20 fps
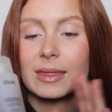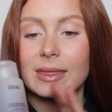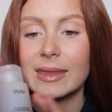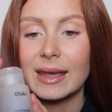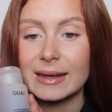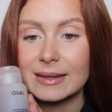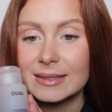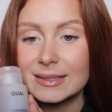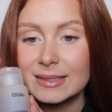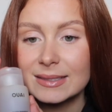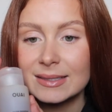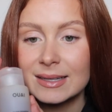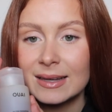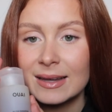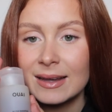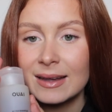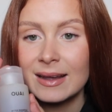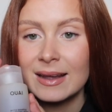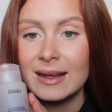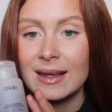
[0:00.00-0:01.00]
this
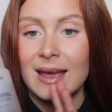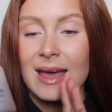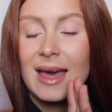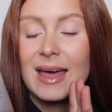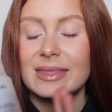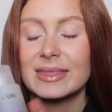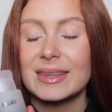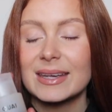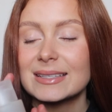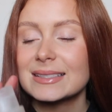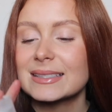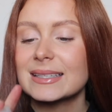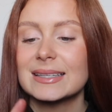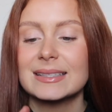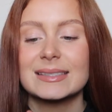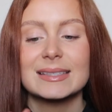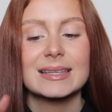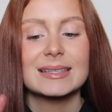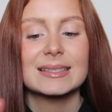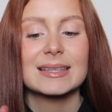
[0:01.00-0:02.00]
this
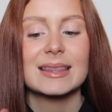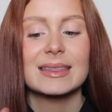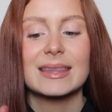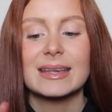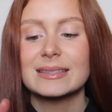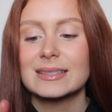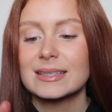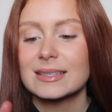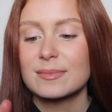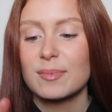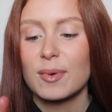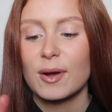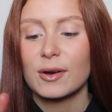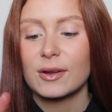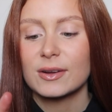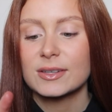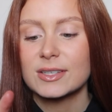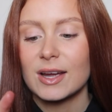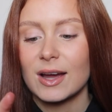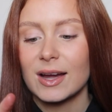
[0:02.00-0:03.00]
this this this is a
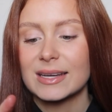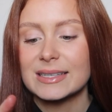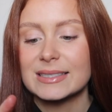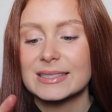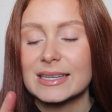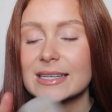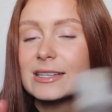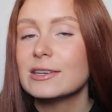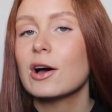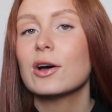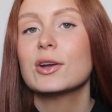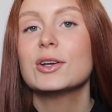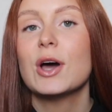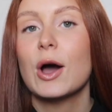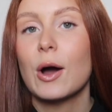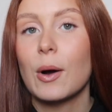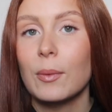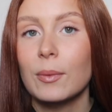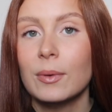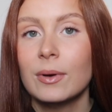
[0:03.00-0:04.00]
product I did not
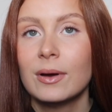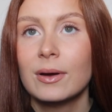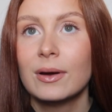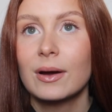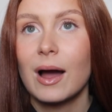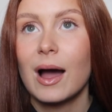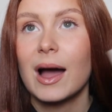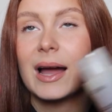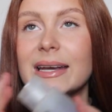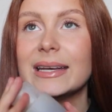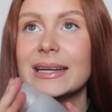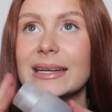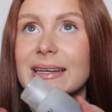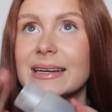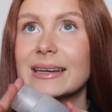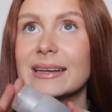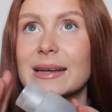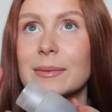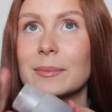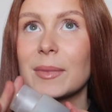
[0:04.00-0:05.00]
know I
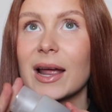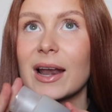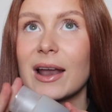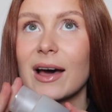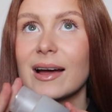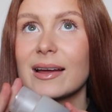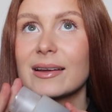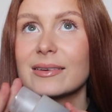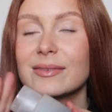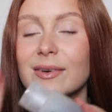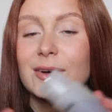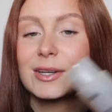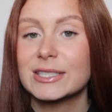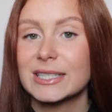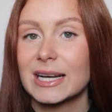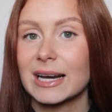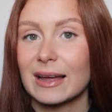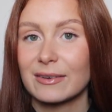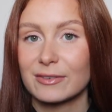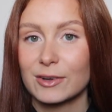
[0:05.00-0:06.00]
needed in my life
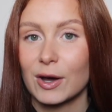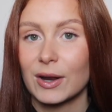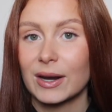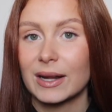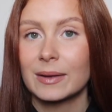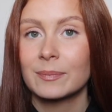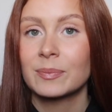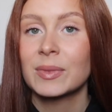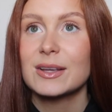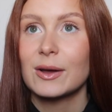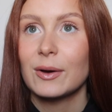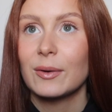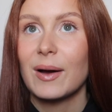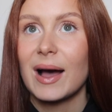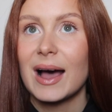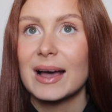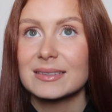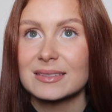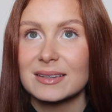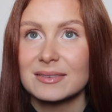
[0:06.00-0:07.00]
until I got it. So
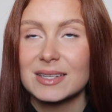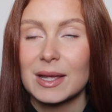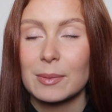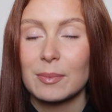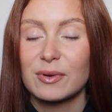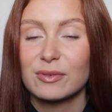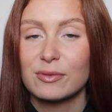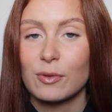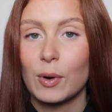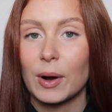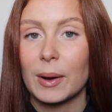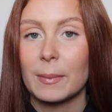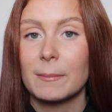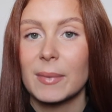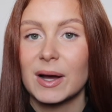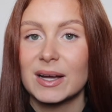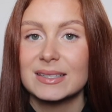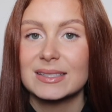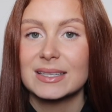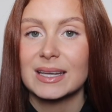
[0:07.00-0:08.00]
as I've said before,
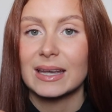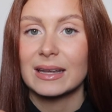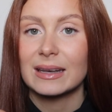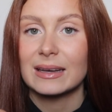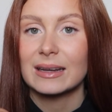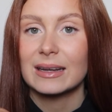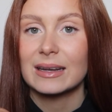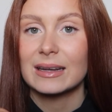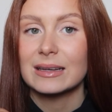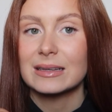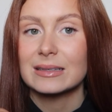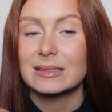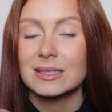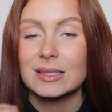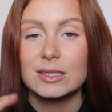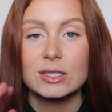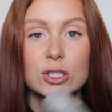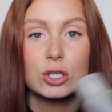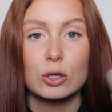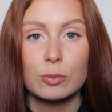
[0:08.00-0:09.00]
my skin is
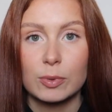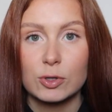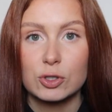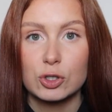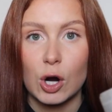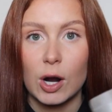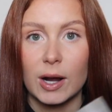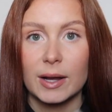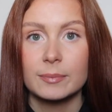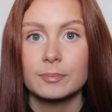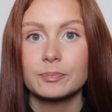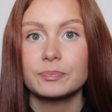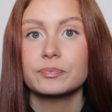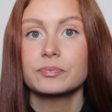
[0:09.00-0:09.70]
super dry,